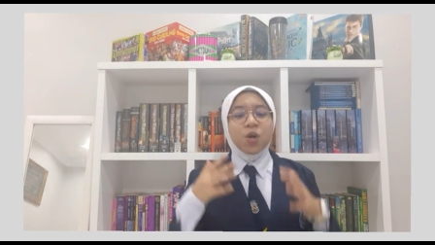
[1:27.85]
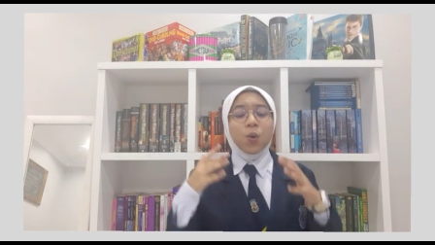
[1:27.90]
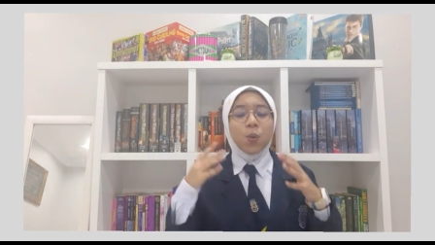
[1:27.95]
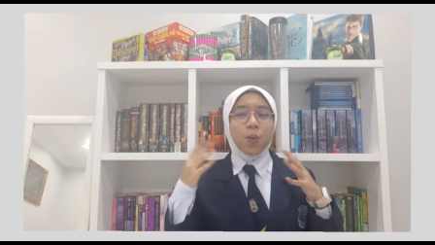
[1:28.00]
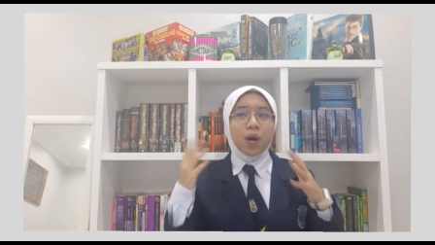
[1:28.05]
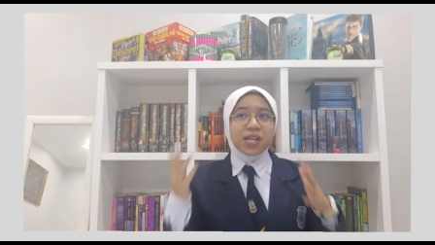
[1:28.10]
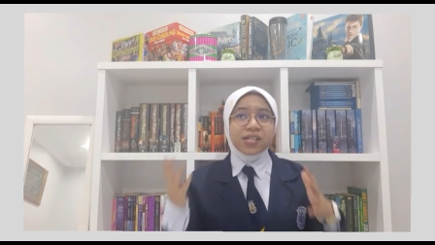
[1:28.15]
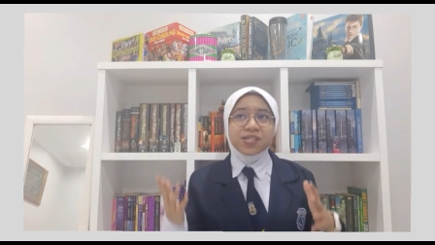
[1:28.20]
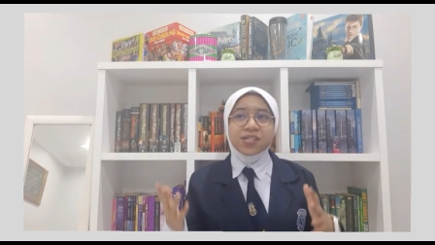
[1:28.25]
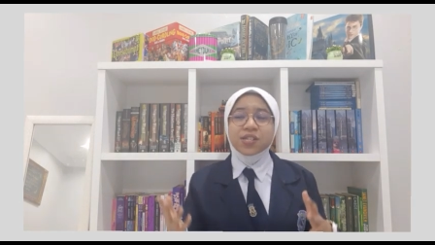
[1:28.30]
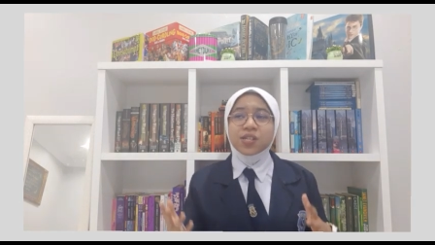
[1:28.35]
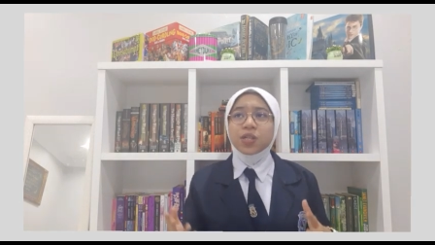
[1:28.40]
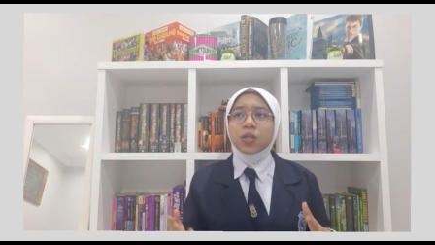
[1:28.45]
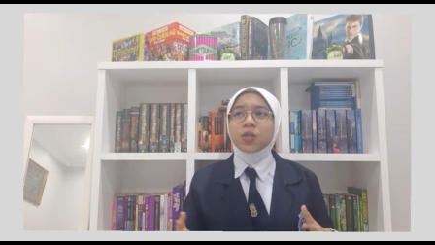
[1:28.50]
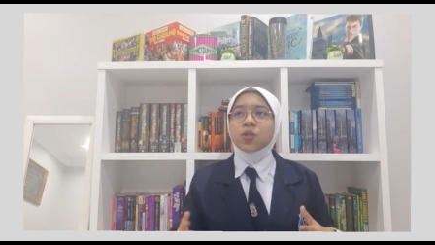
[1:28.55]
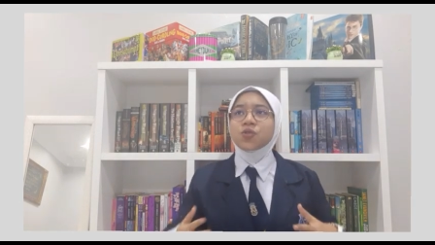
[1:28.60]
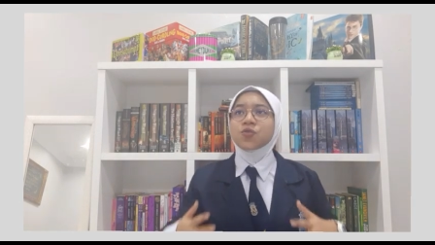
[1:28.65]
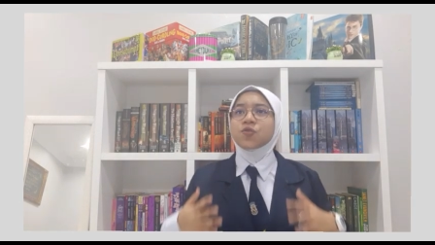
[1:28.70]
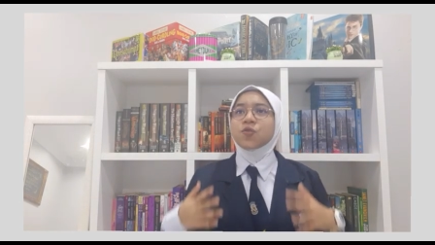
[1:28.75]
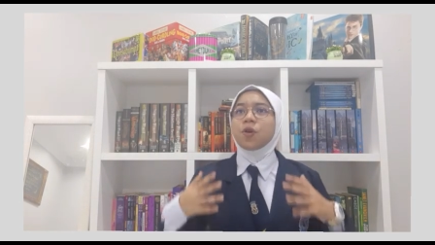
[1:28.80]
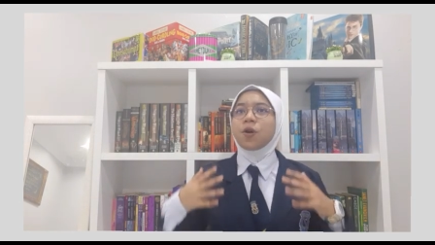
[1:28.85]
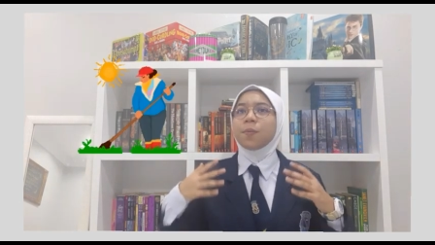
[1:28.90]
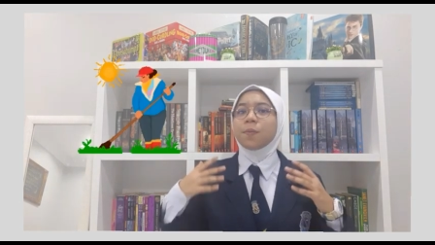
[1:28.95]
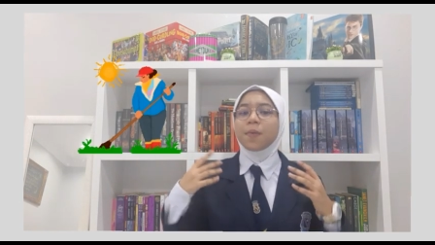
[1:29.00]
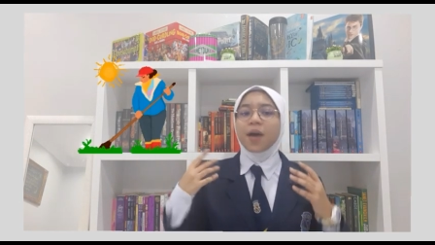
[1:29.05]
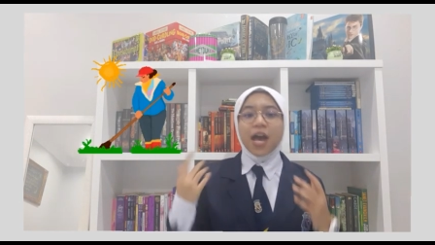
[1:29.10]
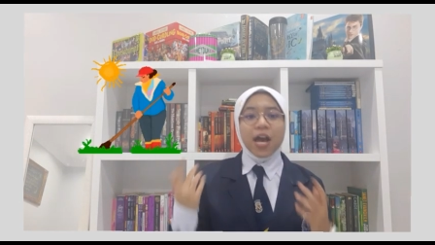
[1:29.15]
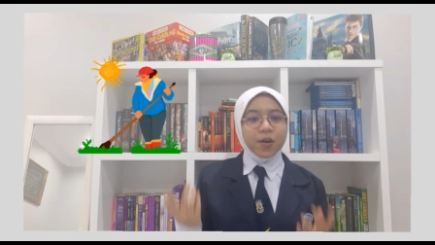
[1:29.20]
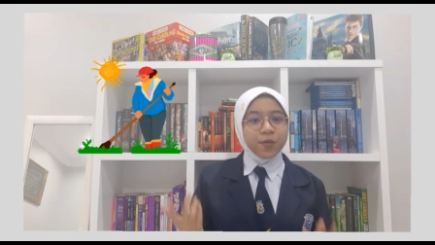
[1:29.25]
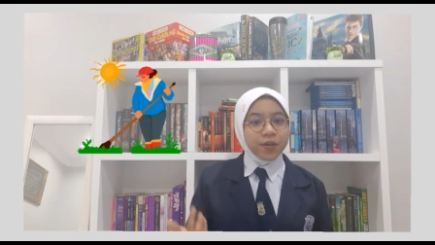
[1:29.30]
residues
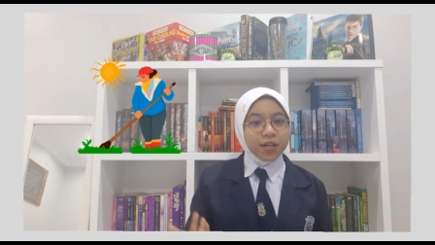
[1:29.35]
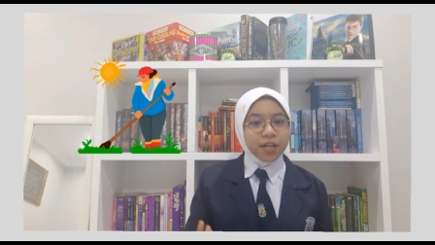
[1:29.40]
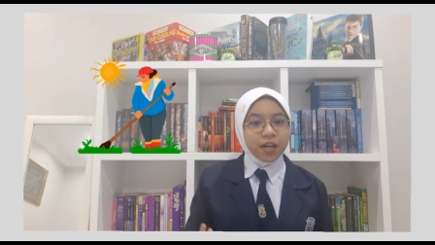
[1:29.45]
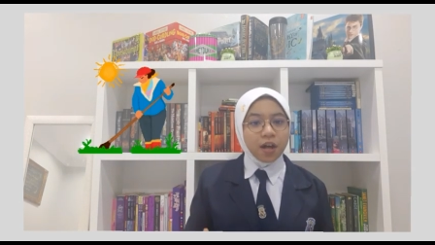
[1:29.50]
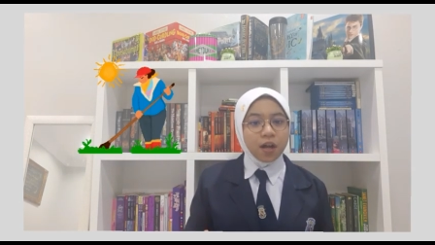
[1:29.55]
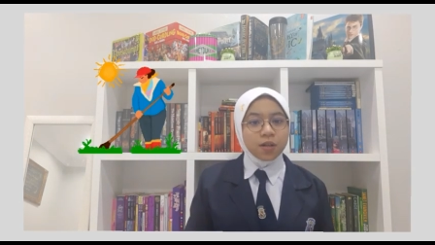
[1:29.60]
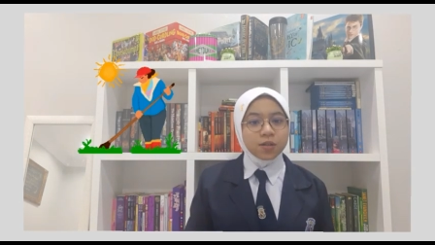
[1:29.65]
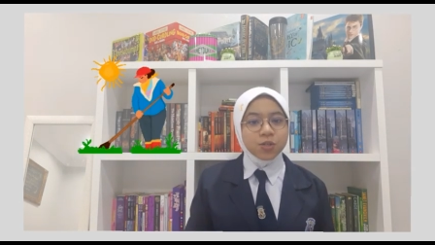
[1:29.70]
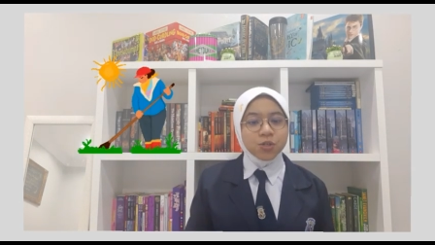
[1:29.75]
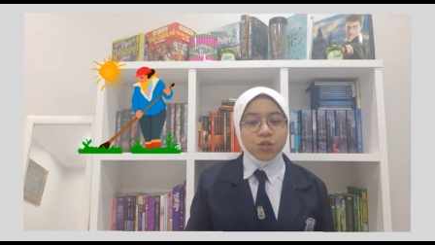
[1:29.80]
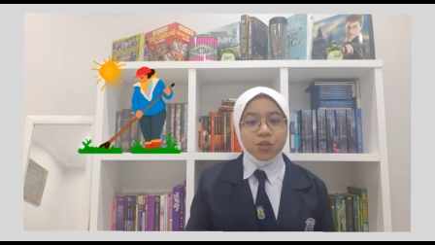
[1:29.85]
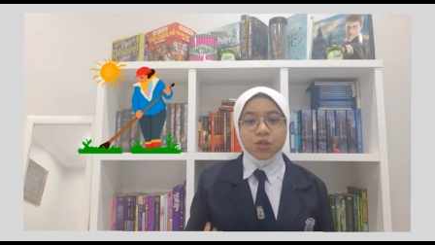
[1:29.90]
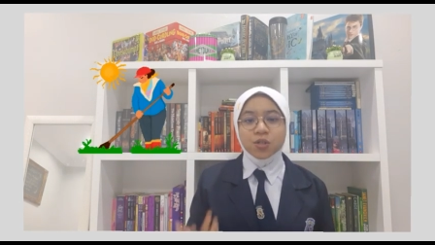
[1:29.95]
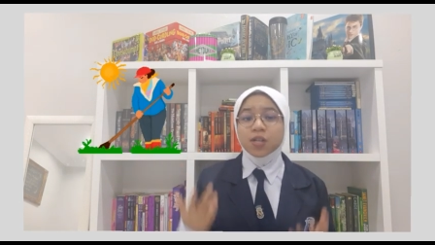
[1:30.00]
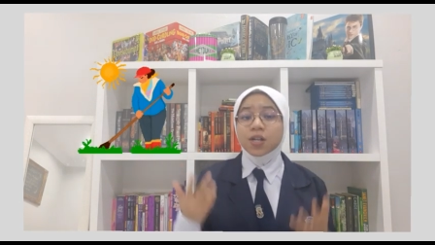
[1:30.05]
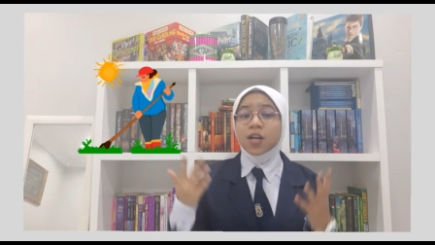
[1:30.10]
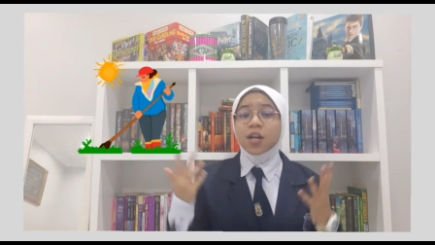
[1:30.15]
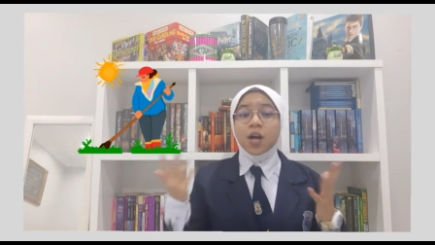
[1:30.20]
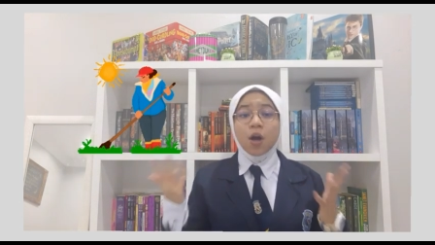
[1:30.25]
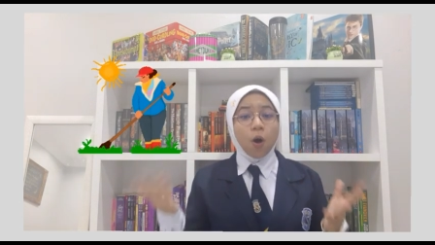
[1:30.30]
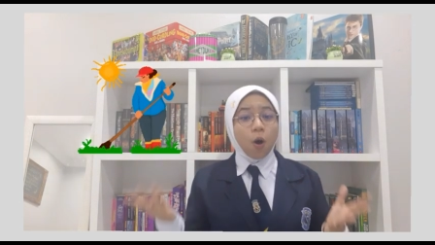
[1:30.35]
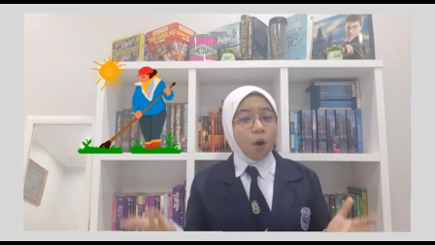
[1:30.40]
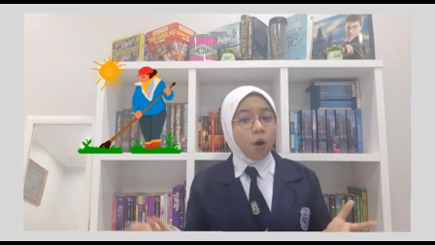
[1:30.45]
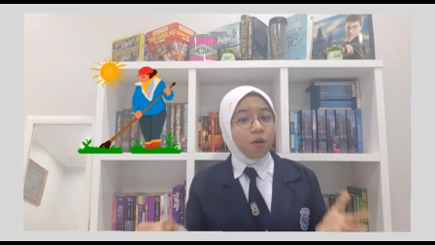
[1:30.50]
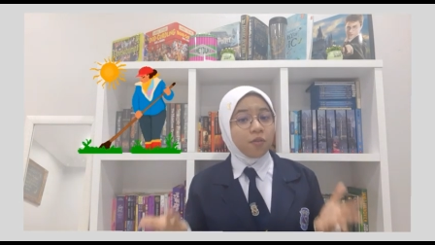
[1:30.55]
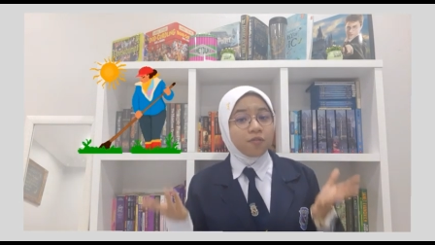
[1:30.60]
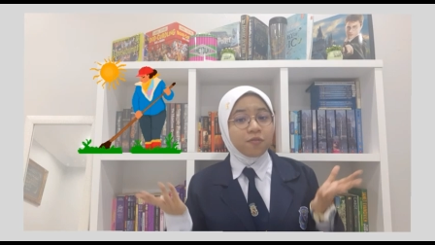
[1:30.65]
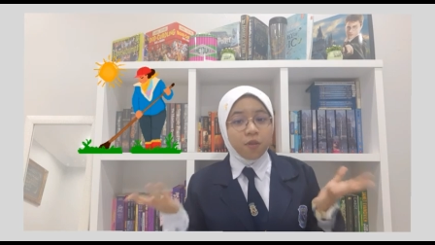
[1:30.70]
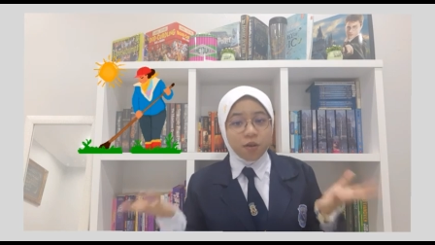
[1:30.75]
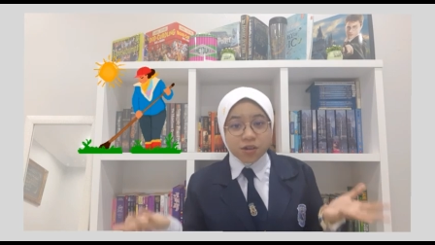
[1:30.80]
from agriculture
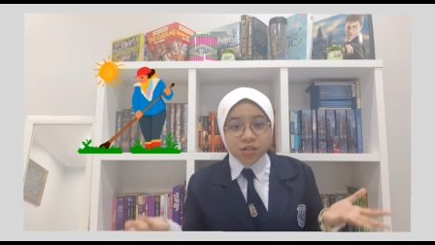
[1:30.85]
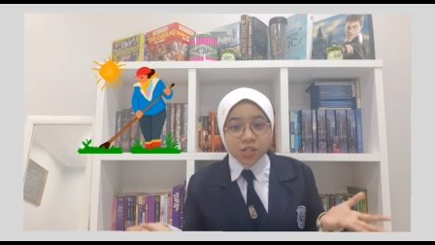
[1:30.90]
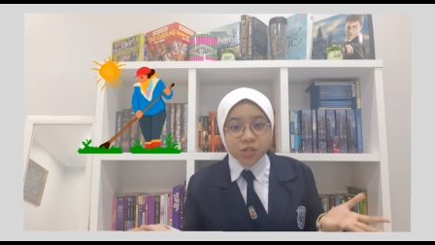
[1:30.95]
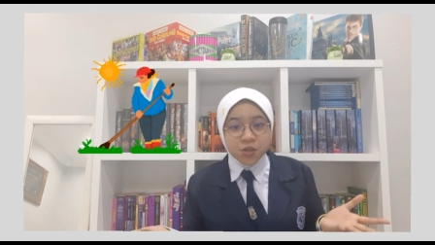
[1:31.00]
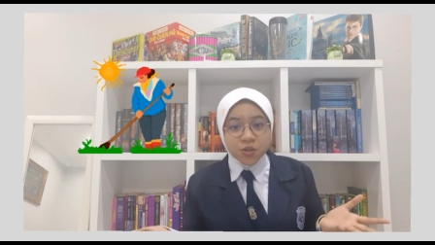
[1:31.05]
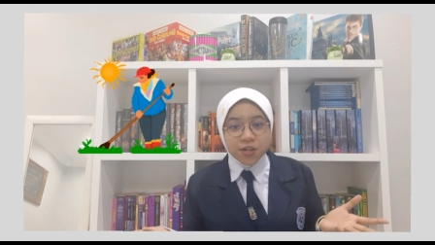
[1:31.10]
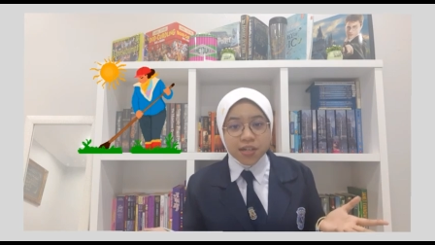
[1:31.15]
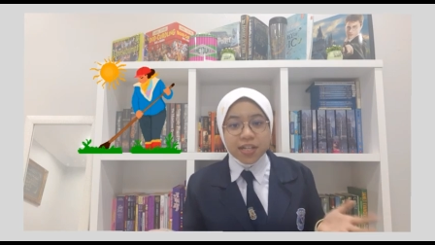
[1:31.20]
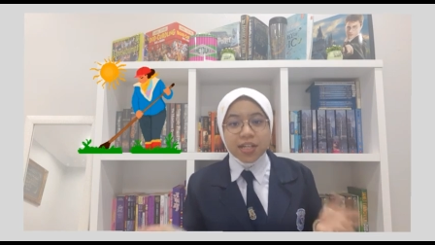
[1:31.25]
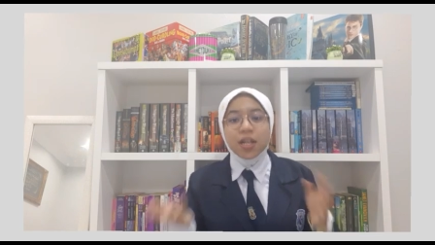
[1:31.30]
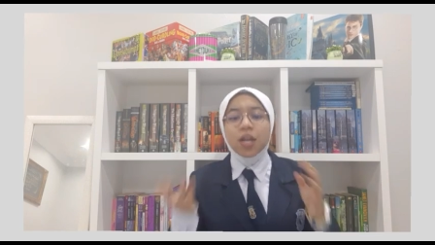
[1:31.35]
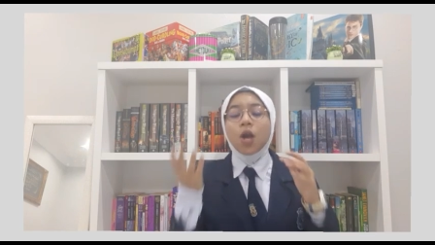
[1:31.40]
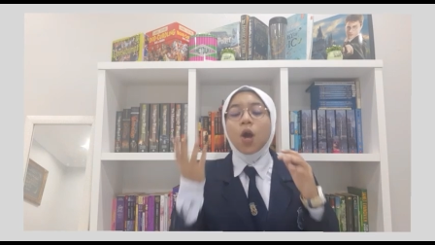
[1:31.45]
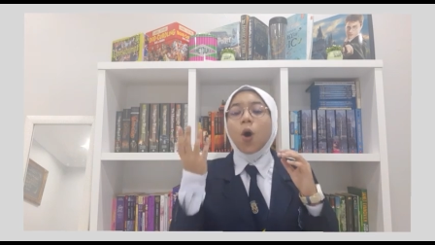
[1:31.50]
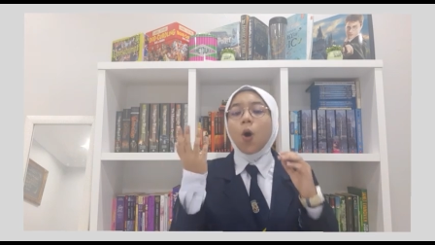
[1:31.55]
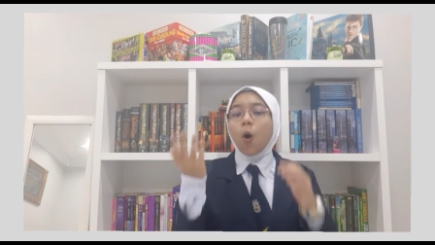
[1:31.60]
or forestry,